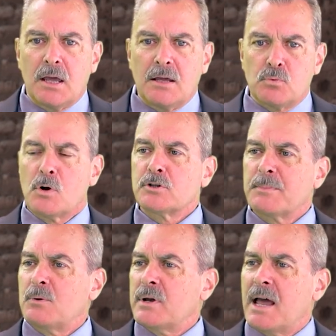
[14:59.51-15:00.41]
In
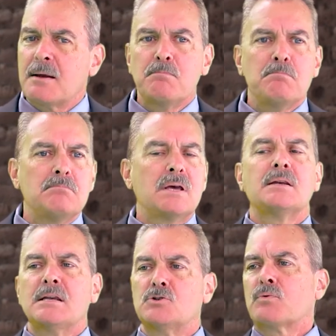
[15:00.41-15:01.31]
Rosemead, we had
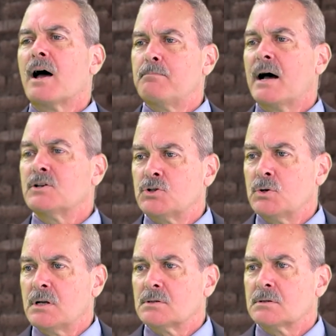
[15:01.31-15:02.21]
many drive-by
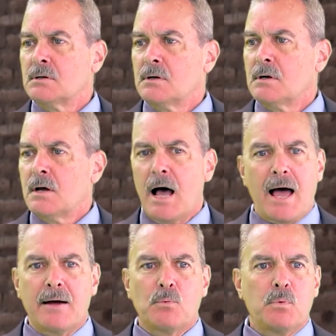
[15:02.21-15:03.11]
shootings.
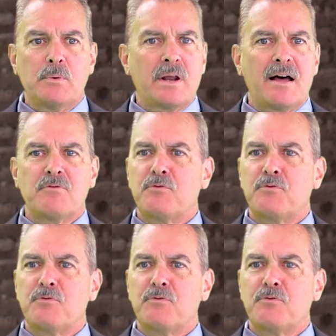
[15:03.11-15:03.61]
We would have